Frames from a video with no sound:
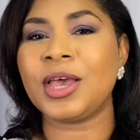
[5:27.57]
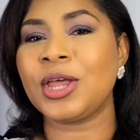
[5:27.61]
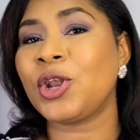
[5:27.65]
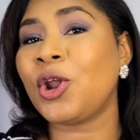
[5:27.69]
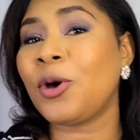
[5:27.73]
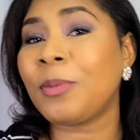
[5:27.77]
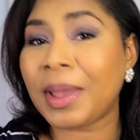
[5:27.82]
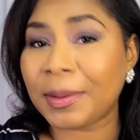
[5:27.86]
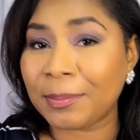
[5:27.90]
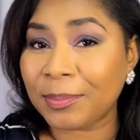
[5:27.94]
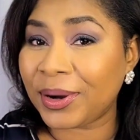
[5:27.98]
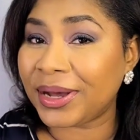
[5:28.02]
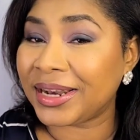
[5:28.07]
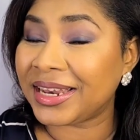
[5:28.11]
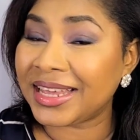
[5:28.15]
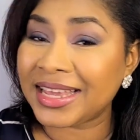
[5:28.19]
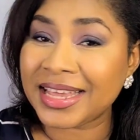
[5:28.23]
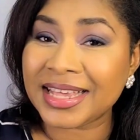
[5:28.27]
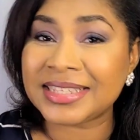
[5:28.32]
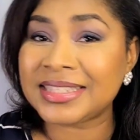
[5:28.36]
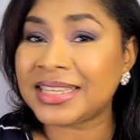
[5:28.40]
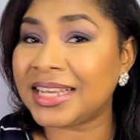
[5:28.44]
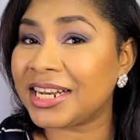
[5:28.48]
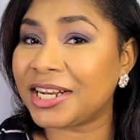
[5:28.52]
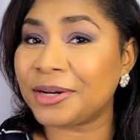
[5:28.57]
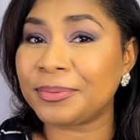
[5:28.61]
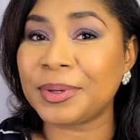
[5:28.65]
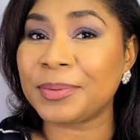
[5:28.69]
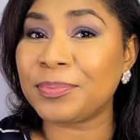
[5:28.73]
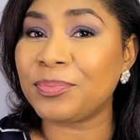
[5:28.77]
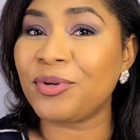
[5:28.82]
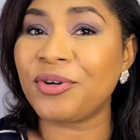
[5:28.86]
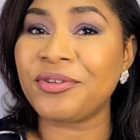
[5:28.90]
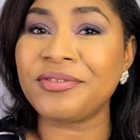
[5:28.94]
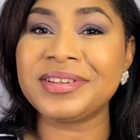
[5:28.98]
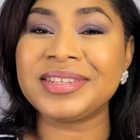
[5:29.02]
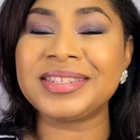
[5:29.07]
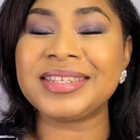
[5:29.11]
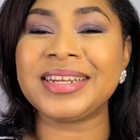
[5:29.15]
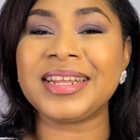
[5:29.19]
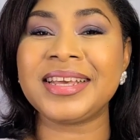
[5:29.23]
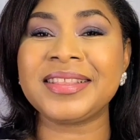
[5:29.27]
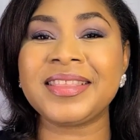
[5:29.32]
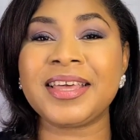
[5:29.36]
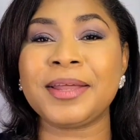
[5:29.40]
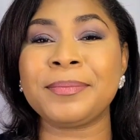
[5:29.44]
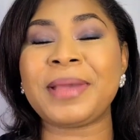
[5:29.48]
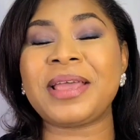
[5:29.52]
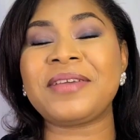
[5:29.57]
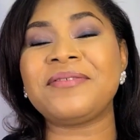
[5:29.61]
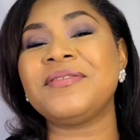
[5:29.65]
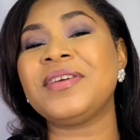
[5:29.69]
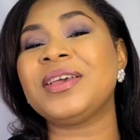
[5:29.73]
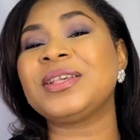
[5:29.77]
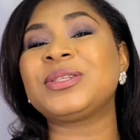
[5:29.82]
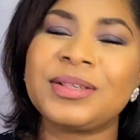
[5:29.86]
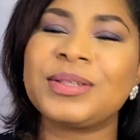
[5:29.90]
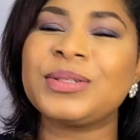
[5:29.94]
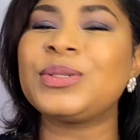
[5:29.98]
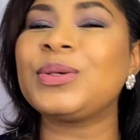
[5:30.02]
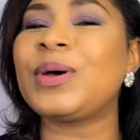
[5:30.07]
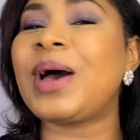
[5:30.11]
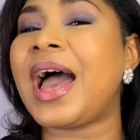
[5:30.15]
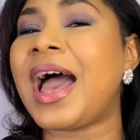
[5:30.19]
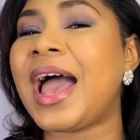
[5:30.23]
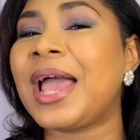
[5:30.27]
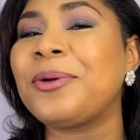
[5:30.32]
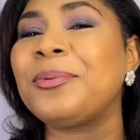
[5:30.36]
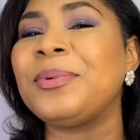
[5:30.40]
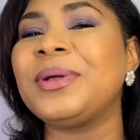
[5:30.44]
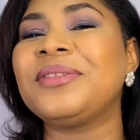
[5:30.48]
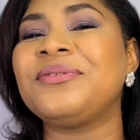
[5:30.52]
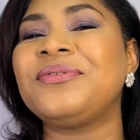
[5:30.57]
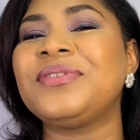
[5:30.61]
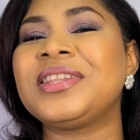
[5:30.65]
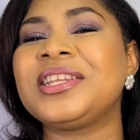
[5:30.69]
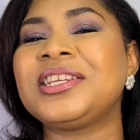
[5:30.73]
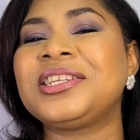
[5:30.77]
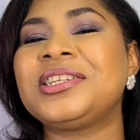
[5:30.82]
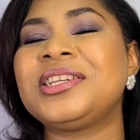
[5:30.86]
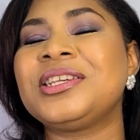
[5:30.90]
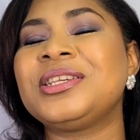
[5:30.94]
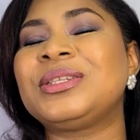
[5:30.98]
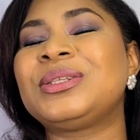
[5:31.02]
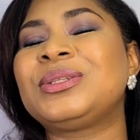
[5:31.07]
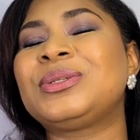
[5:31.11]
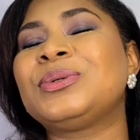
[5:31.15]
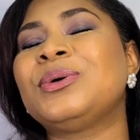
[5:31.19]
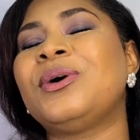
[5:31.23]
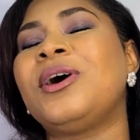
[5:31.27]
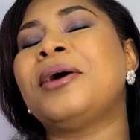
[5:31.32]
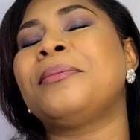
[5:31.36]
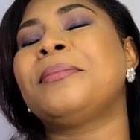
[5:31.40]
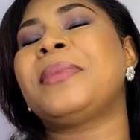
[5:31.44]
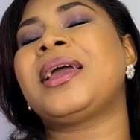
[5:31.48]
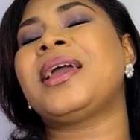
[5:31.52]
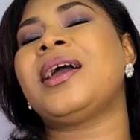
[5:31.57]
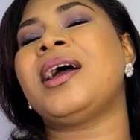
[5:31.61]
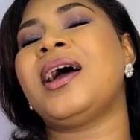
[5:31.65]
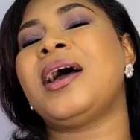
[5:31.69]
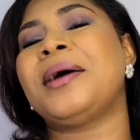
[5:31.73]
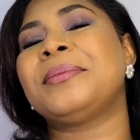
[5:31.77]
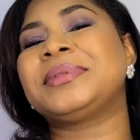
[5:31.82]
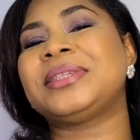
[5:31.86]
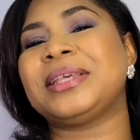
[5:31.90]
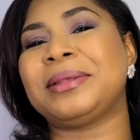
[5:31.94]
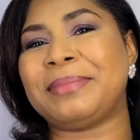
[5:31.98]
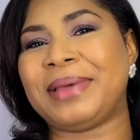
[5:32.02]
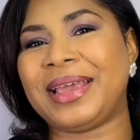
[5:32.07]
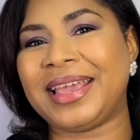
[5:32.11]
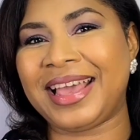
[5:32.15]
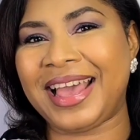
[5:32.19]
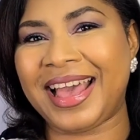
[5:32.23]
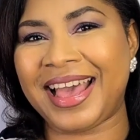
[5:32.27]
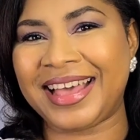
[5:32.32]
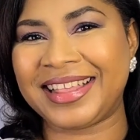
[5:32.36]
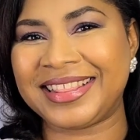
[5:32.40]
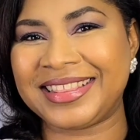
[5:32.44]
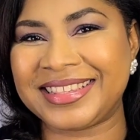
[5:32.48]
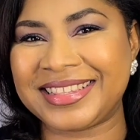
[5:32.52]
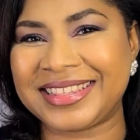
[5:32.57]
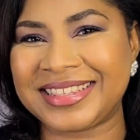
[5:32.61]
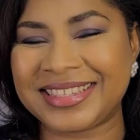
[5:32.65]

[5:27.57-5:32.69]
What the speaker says: Now, my body is a little bit more resilient than my face, so I will finish these two on my arms and my hands.